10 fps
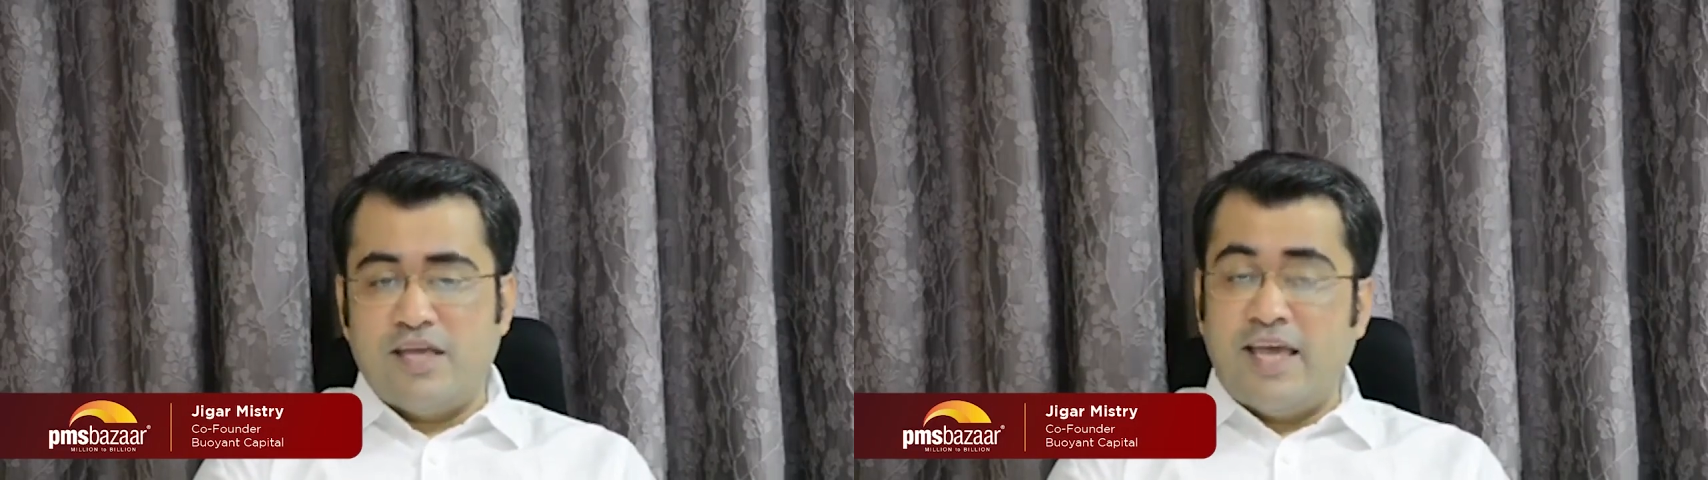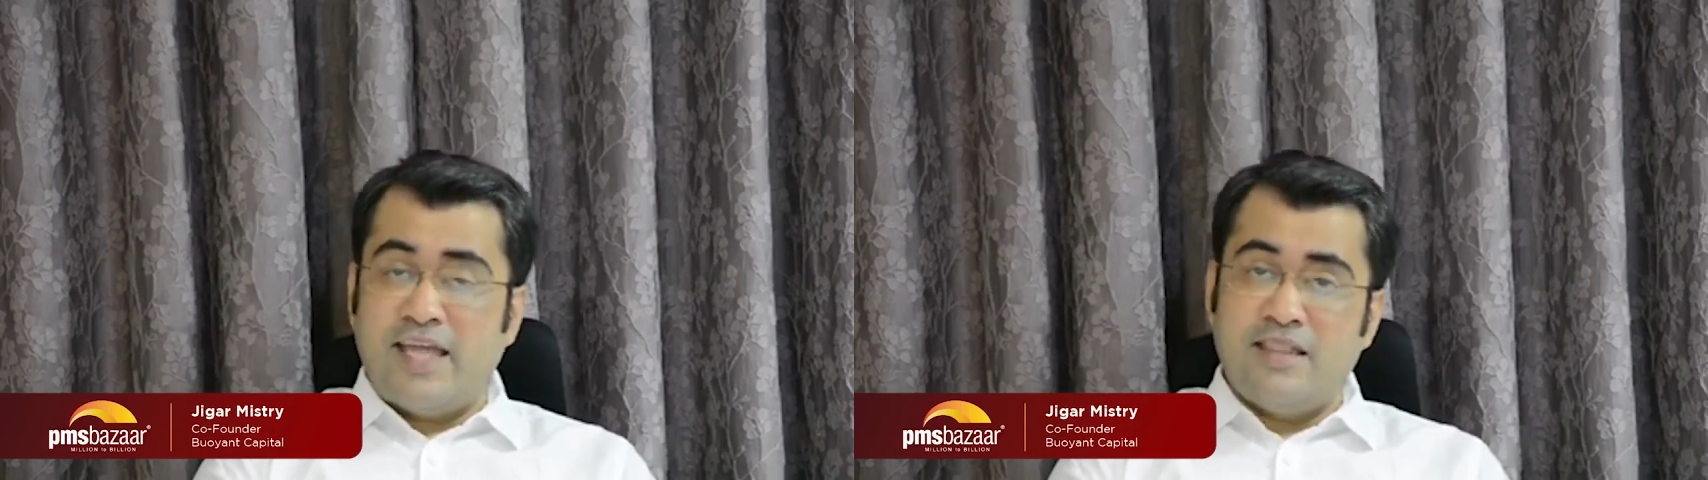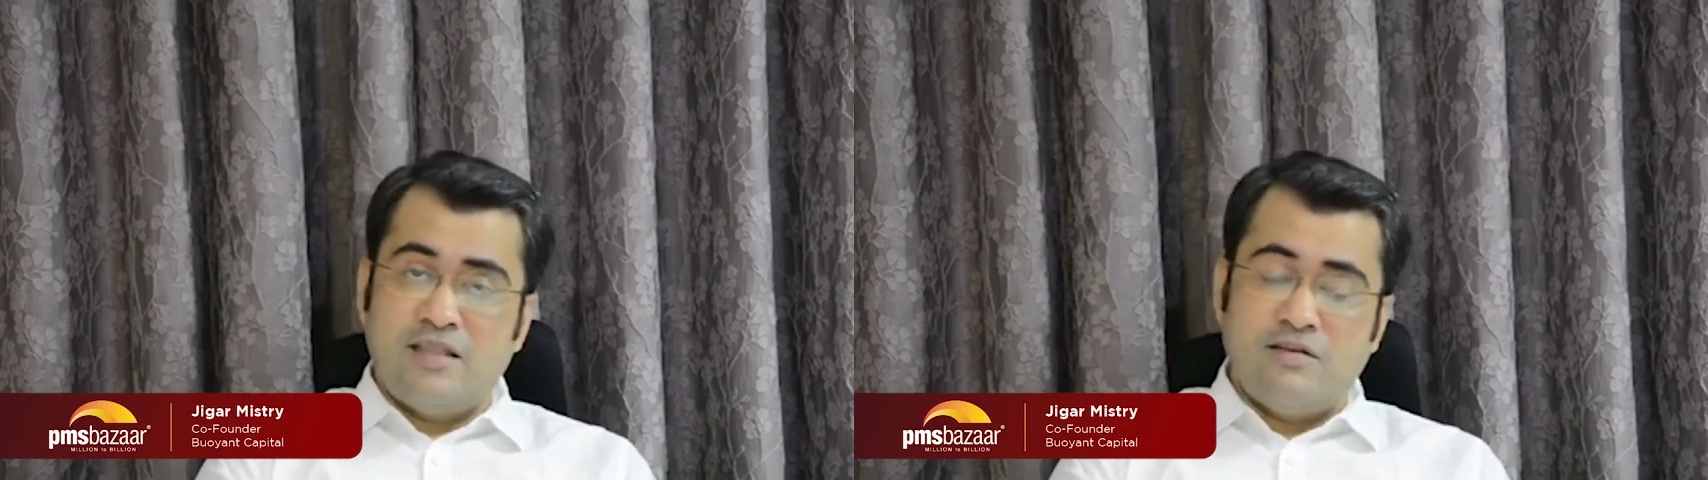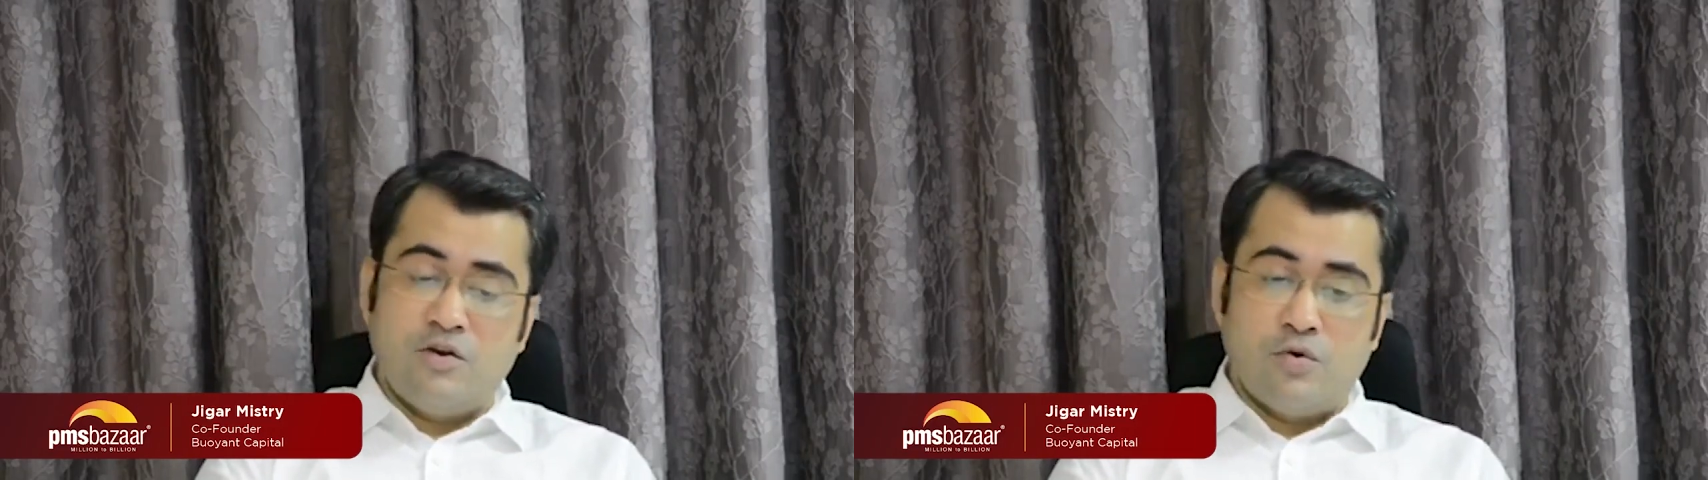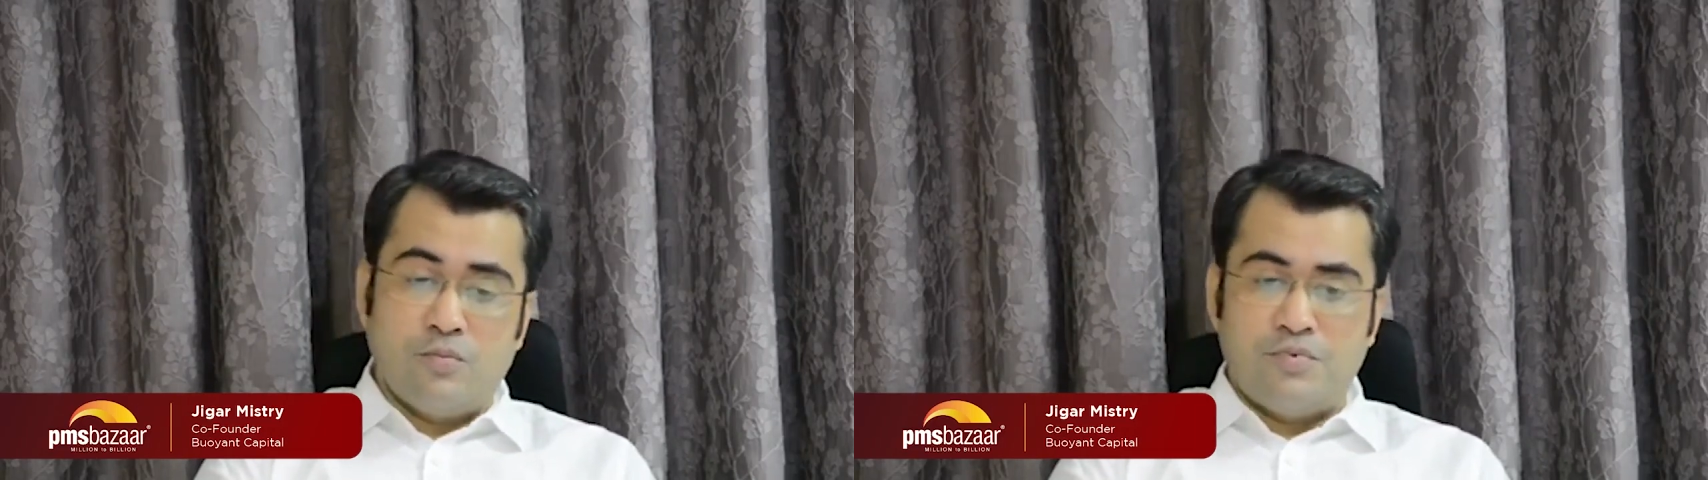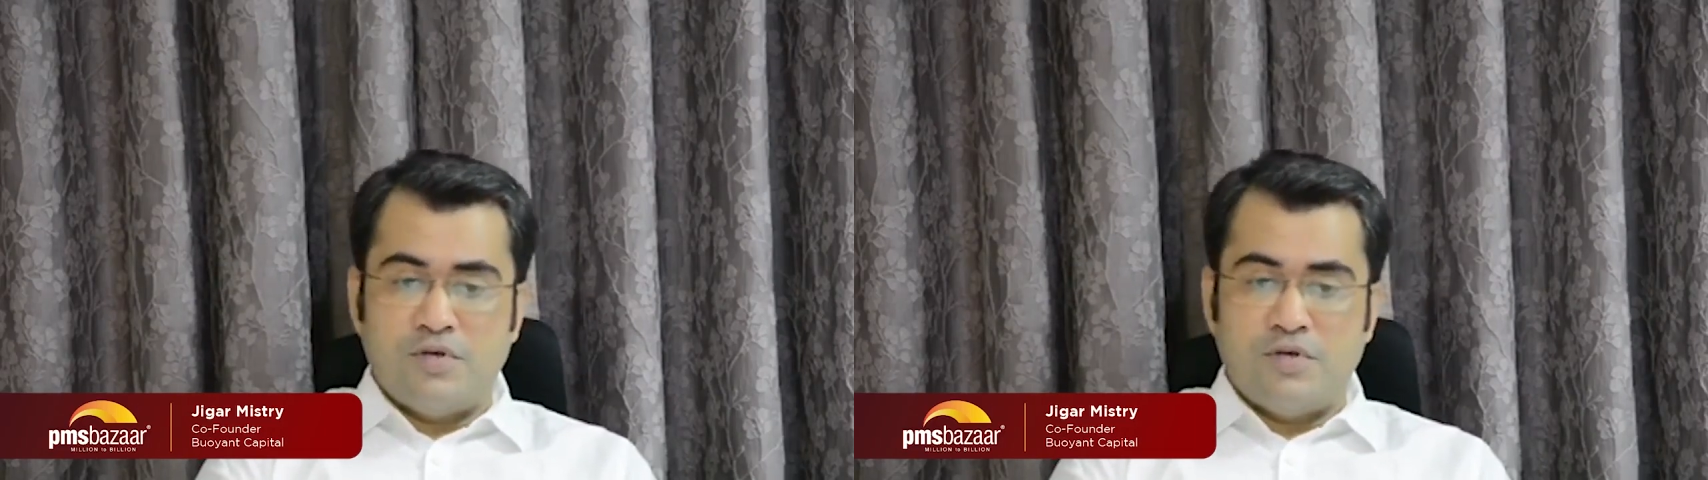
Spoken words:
and the globe.